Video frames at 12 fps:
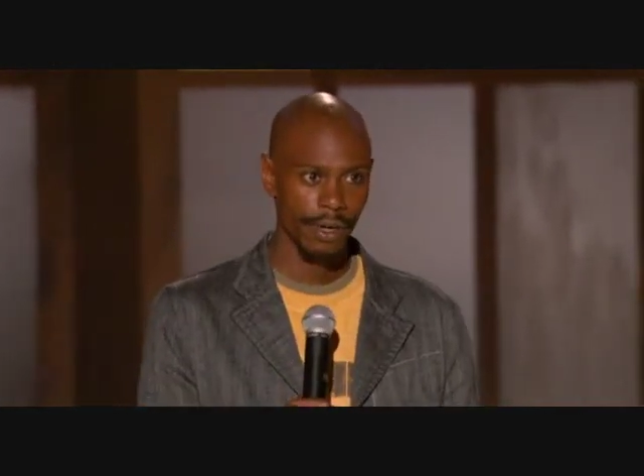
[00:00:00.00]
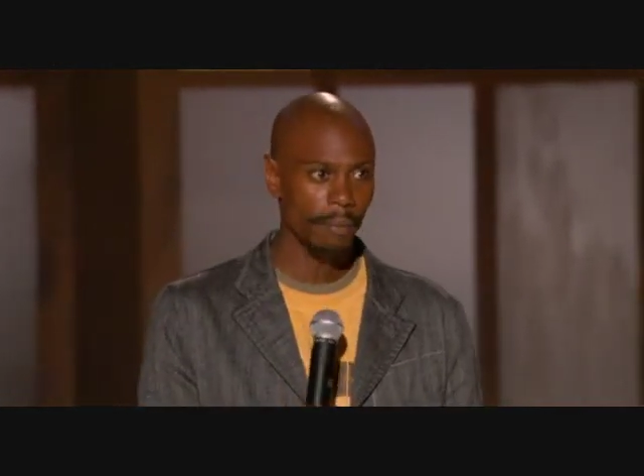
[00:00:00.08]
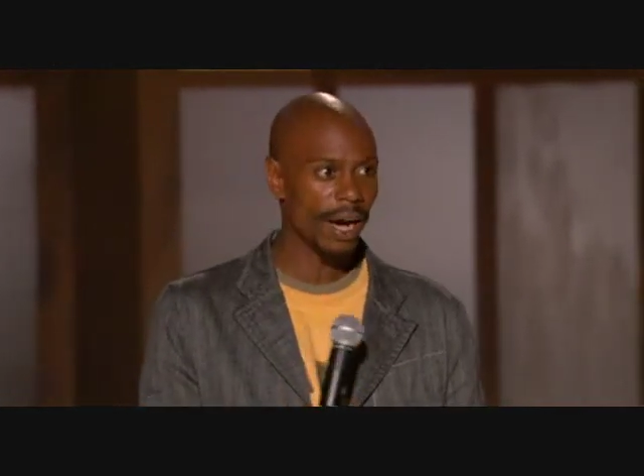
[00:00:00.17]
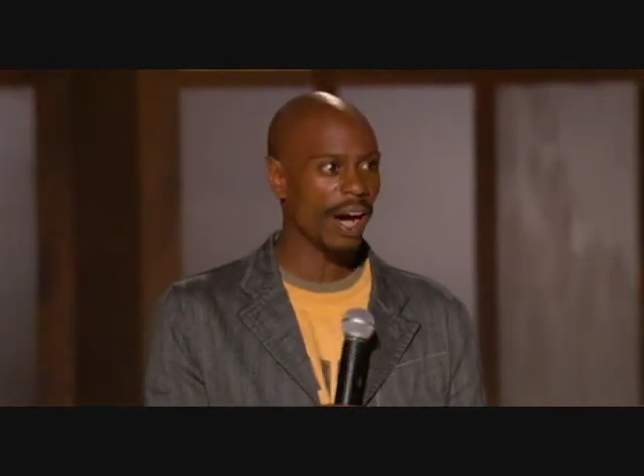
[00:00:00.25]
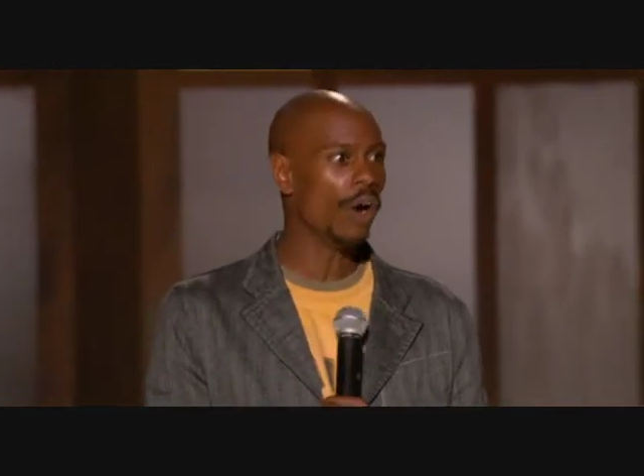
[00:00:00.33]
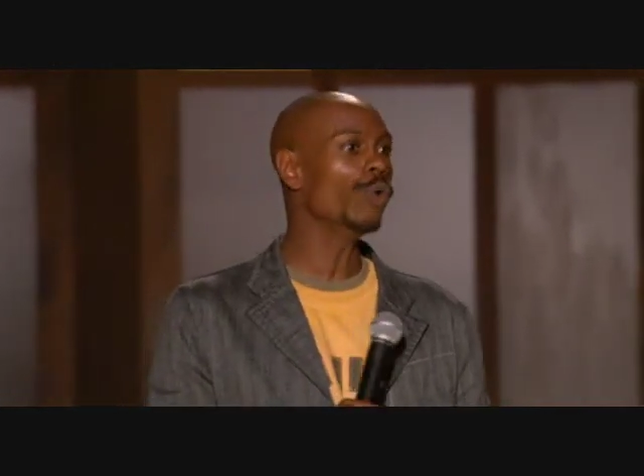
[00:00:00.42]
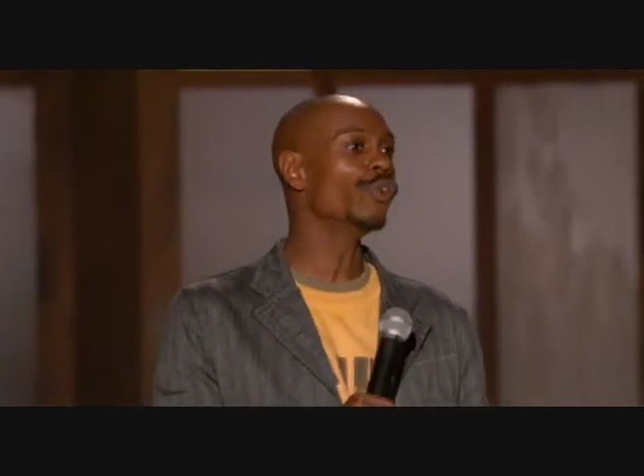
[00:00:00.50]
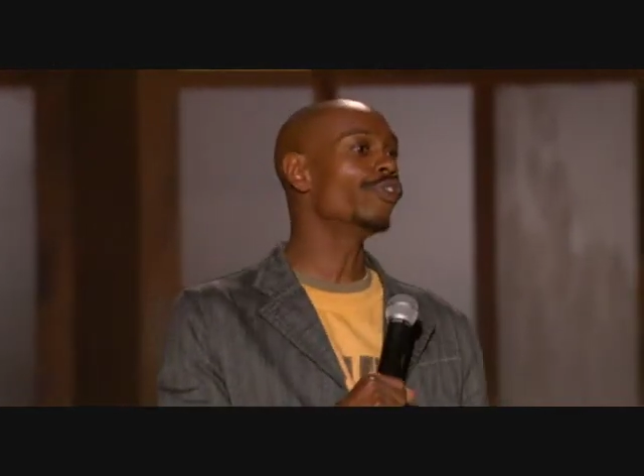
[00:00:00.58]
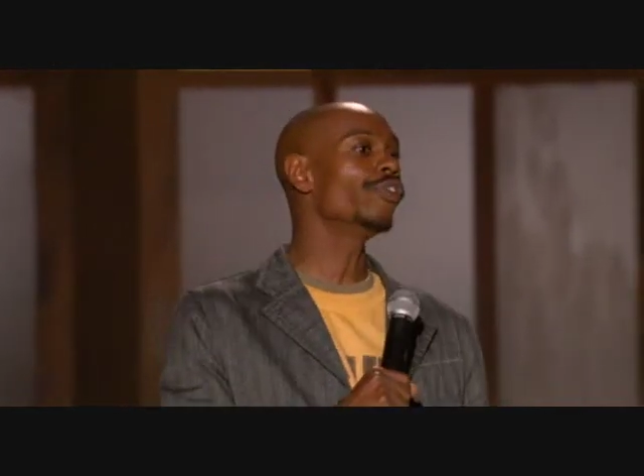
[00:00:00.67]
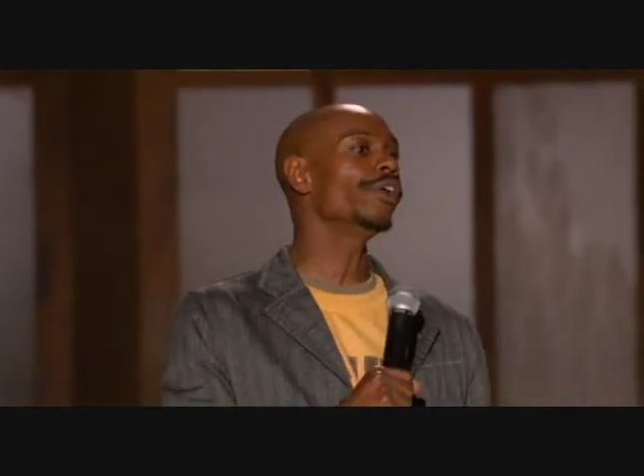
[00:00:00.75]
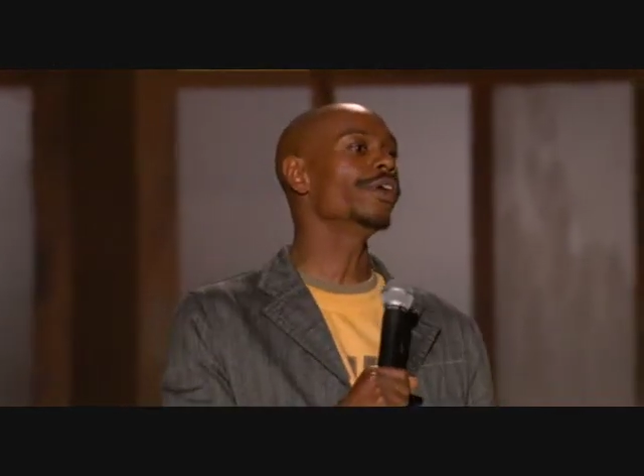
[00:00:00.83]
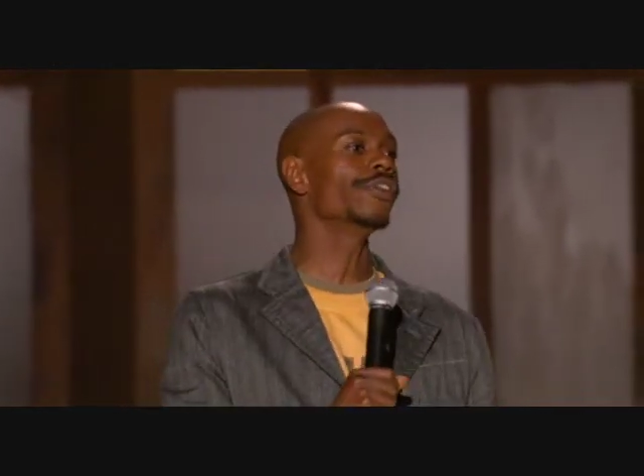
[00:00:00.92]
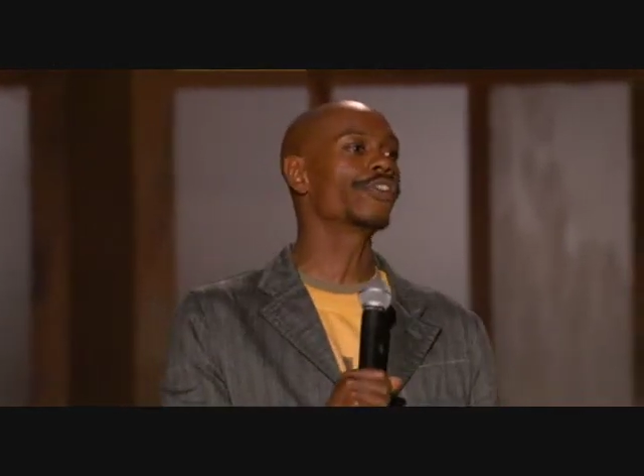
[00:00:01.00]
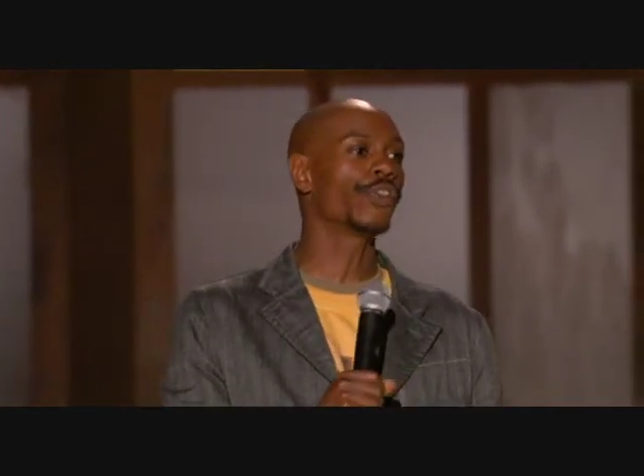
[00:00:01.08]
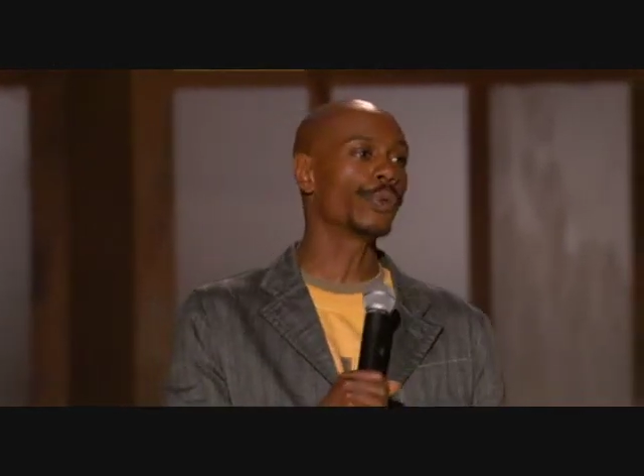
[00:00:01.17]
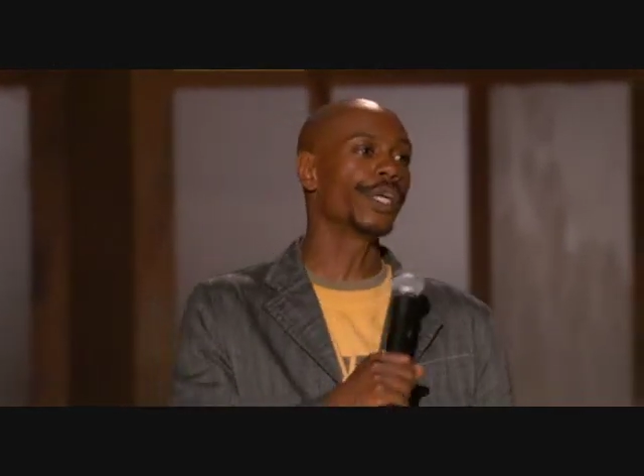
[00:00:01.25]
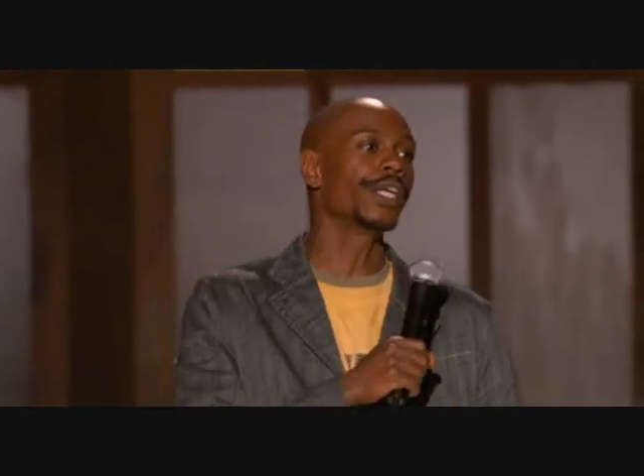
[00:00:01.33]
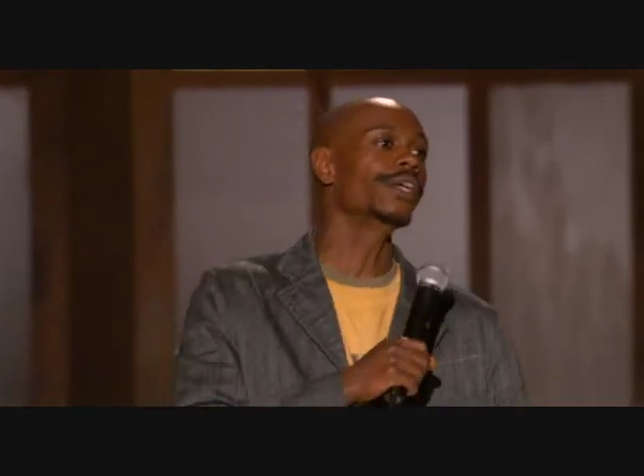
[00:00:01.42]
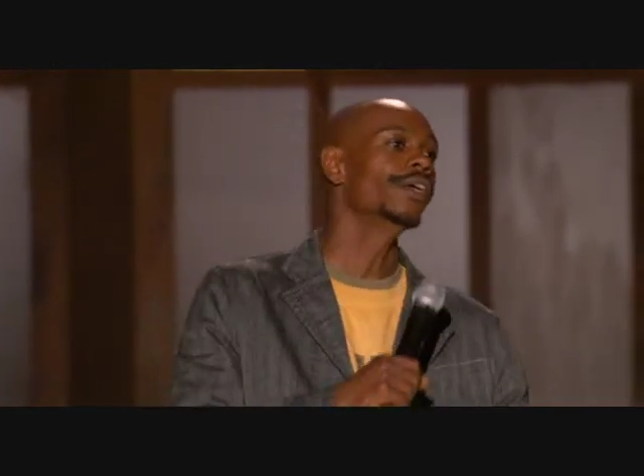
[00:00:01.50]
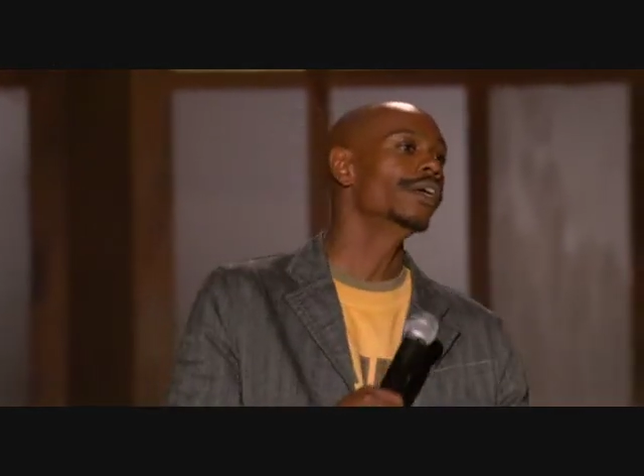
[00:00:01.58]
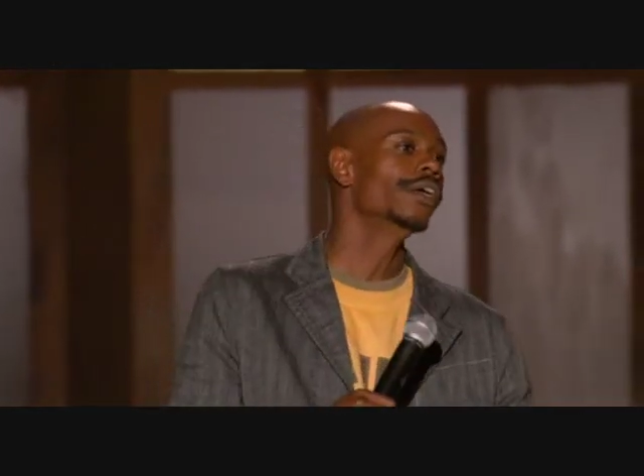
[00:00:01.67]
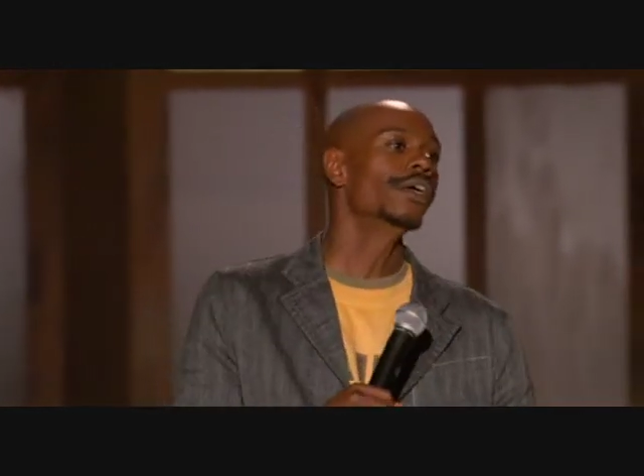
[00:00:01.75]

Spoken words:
My oldest son is 3.